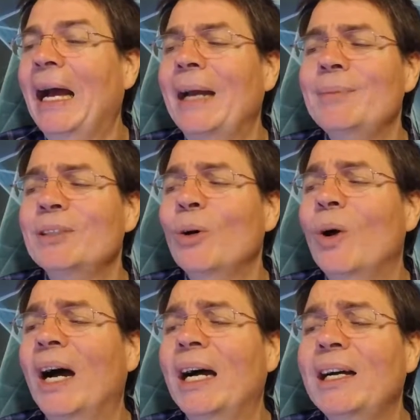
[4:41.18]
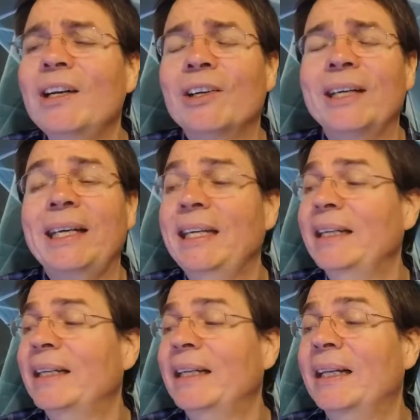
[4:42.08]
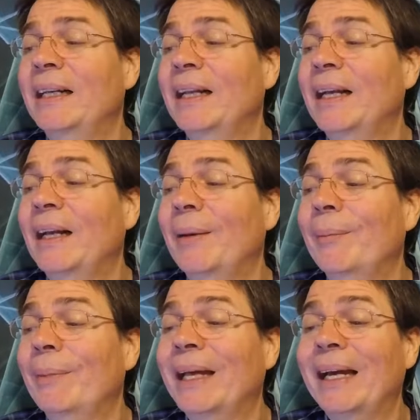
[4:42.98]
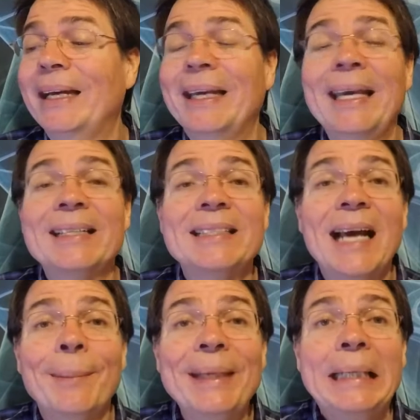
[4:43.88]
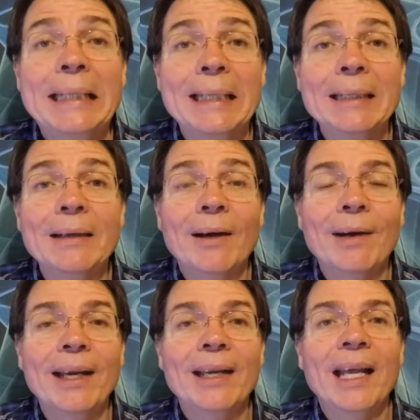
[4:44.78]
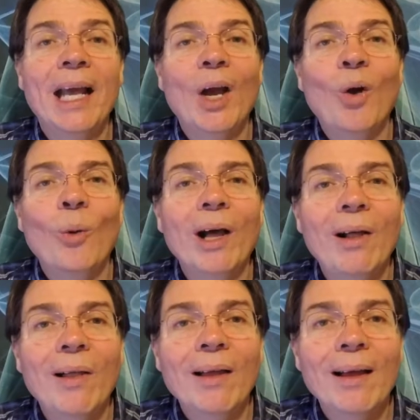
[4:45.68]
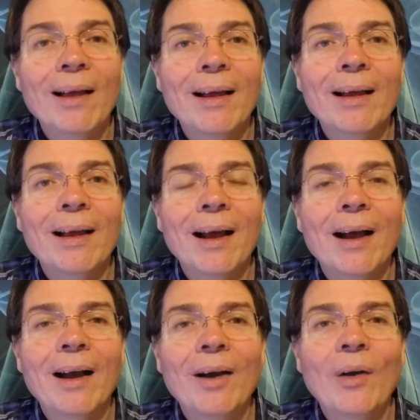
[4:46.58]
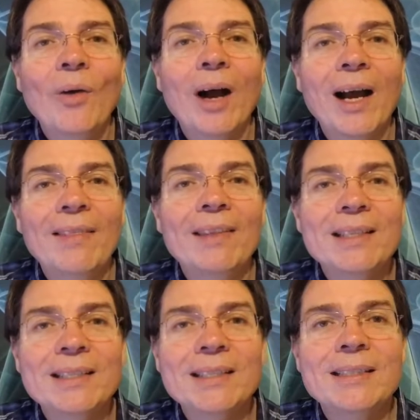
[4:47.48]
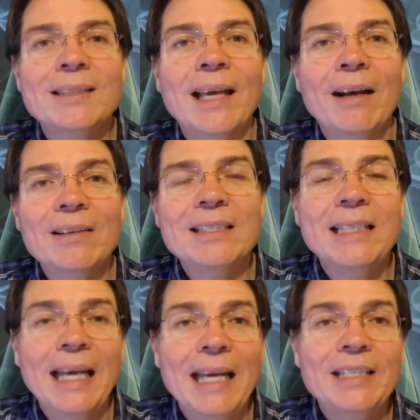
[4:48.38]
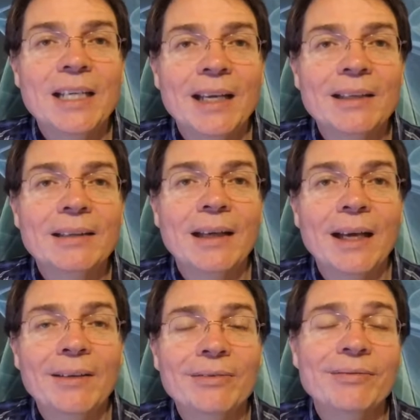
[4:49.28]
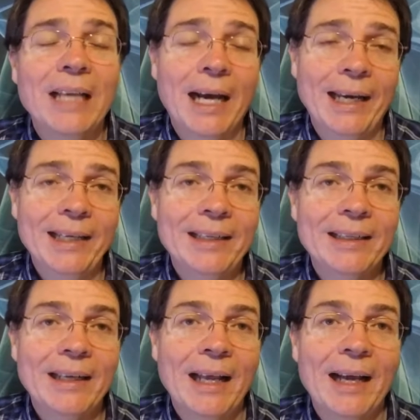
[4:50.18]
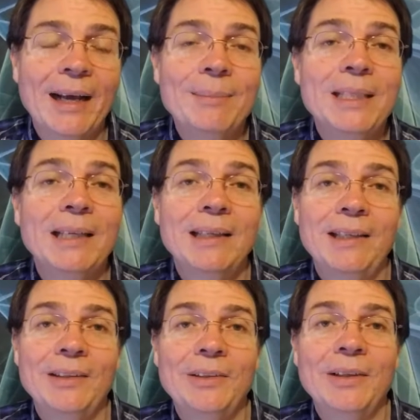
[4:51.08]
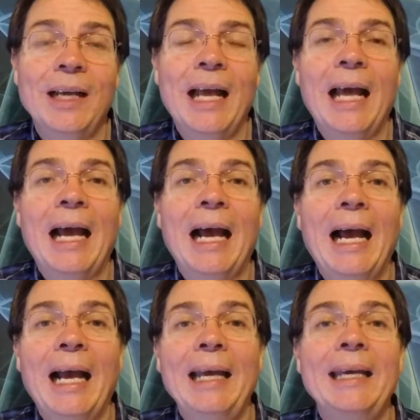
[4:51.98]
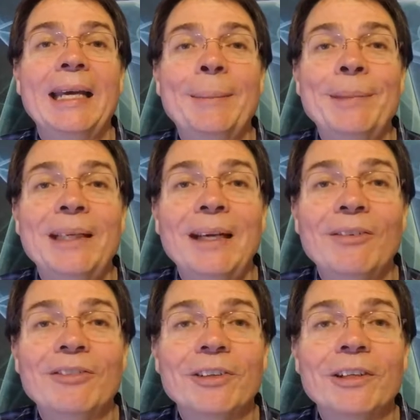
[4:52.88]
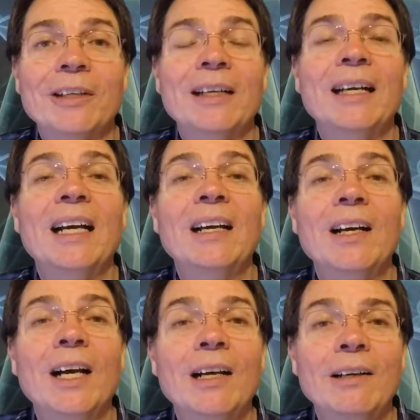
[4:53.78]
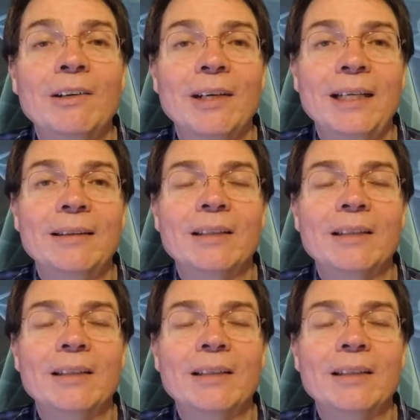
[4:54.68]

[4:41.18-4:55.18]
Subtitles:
I'm so hungry, but I can't stop eating. All right, well, on this LCHF diet, I'm telling you, I am never hungry.